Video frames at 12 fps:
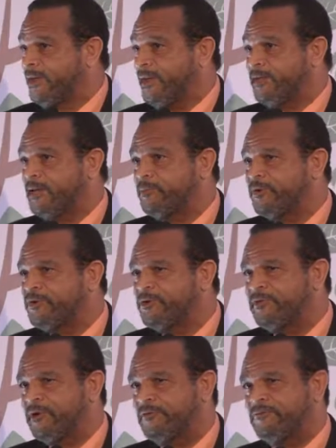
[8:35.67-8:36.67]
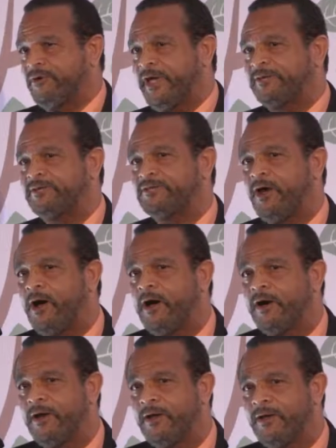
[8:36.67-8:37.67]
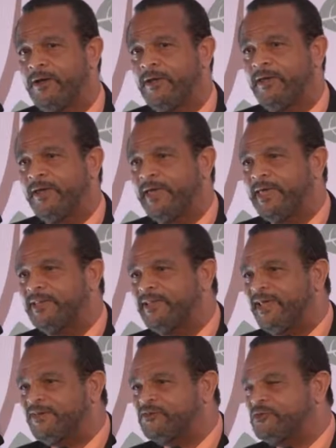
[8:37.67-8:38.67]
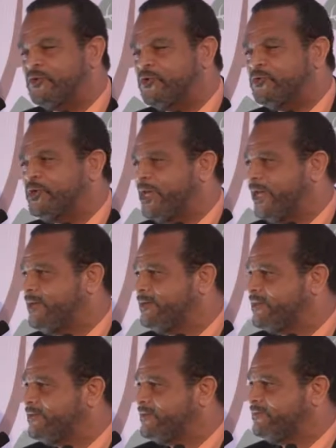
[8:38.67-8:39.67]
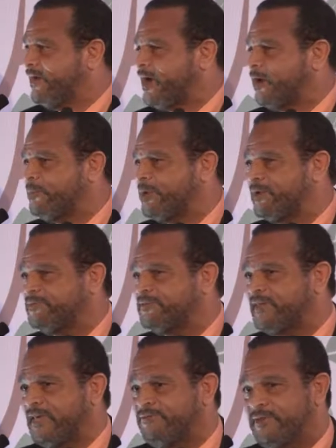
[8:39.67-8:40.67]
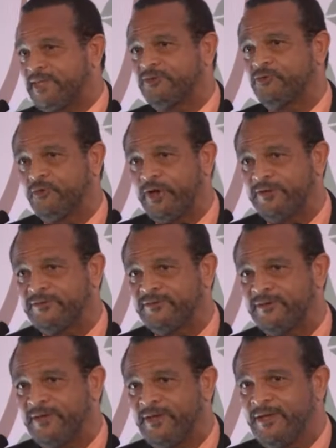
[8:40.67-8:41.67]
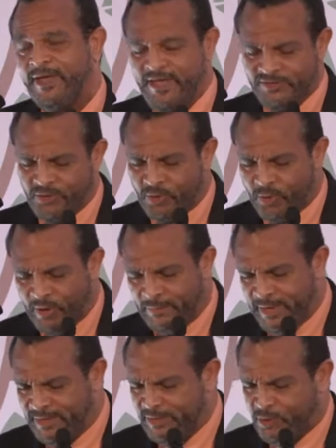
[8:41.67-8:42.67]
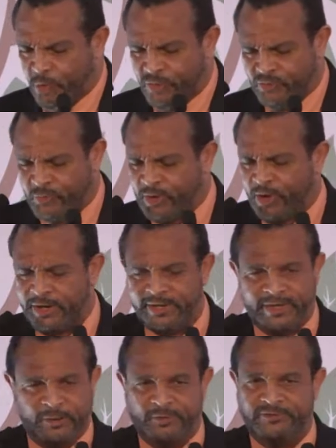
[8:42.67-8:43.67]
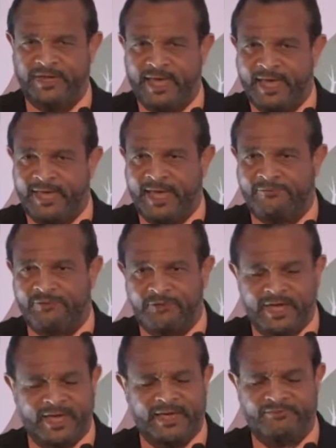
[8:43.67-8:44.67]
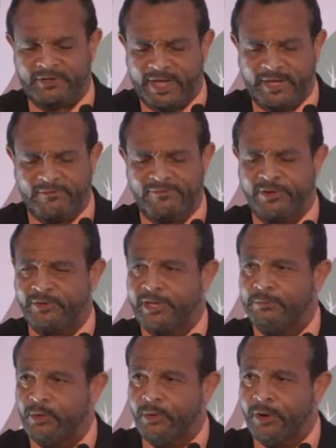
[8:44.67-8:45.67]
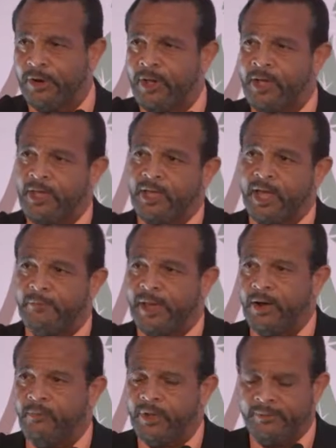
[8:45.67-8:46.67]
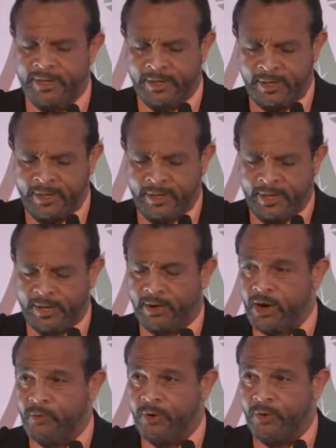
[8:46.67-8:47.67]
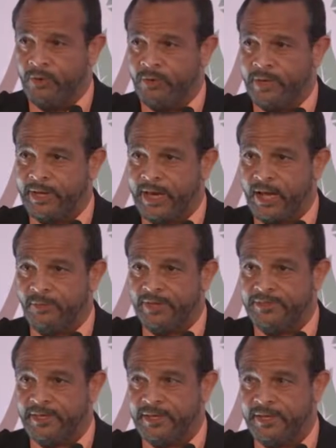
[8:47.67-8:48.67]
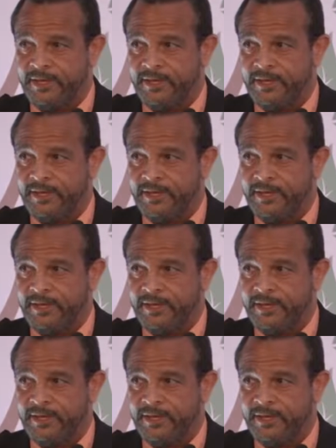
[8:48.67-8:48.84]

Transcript: And number two, they're afraid to talk unless you create this environment of safety and trust. So, I mean, the course went on, and it was day after day after day of learning more about women and our role and how we think.